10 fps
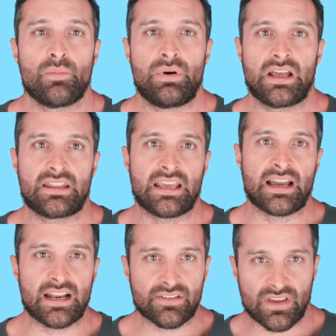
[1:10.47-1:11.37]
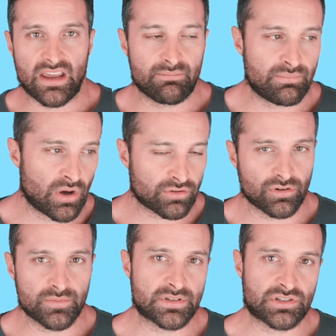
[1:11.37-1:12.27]
but they kind of gave both
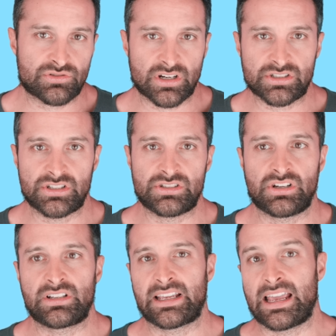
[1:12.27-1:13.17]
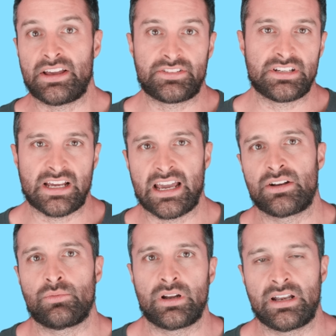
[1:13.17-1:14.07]
groups instructions on like a healthy
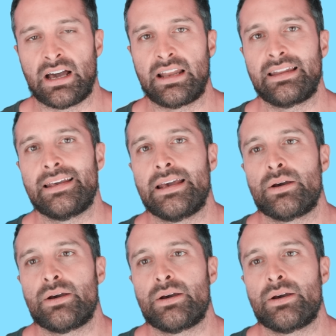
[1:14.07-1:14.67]
diet and whatnot,